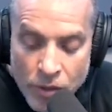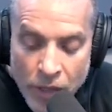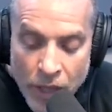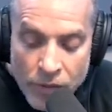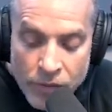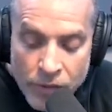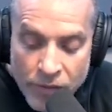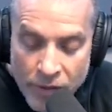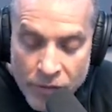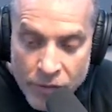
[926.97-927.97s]
class
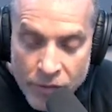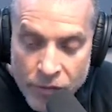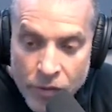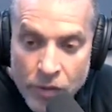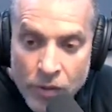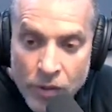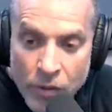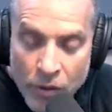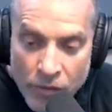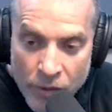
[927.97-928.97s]
if I feel full
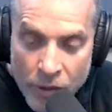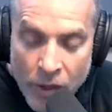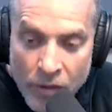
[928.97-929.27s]
or if you know.